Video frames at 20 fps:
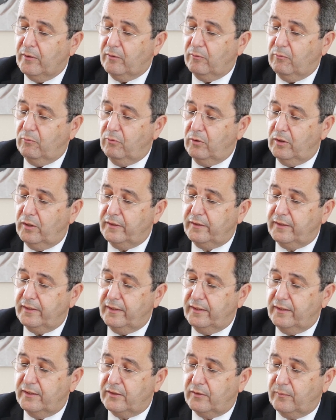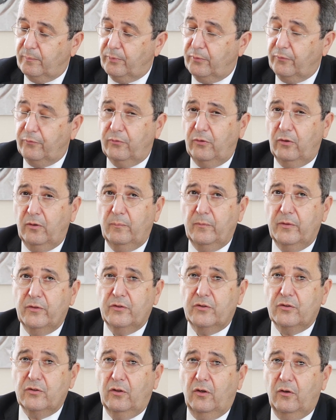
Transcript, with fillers: what is the performance